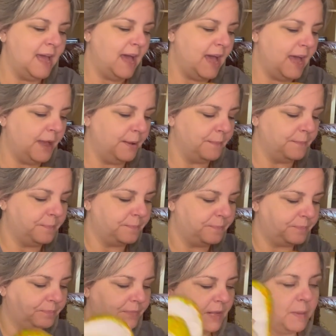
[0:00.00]

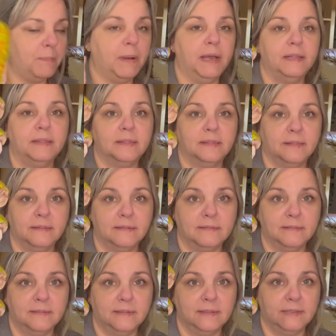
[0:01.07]
But
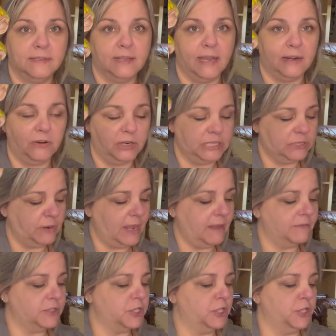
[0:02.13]
not only do I
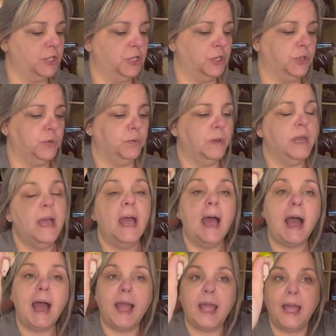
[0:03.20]
have two,
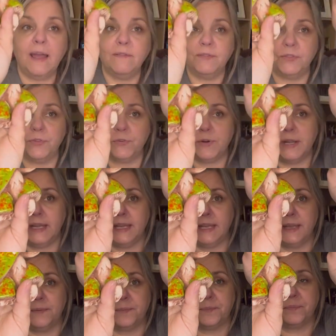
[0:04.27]
I have three.
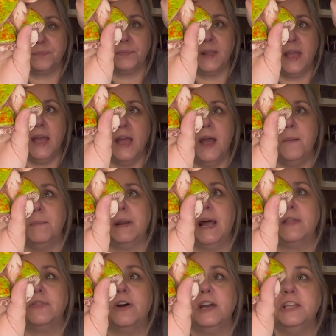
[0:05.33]
But I
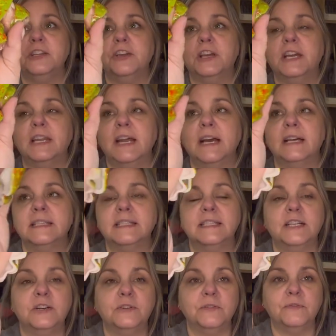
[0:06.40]
thought you could
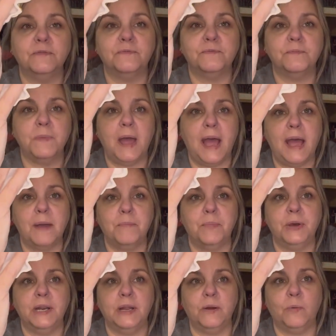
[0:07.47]
still
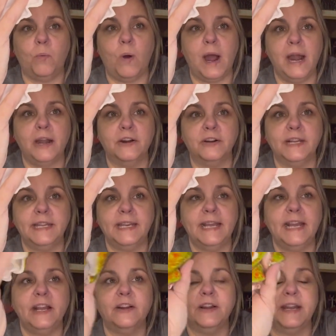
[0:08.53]
put a wire in
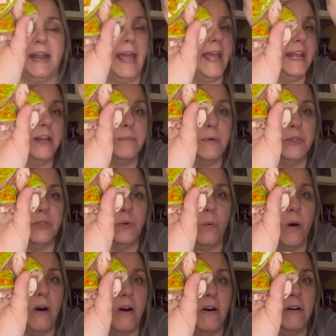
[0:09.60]
here and hang them on the
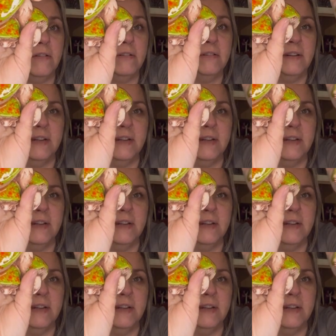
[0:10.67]
wall.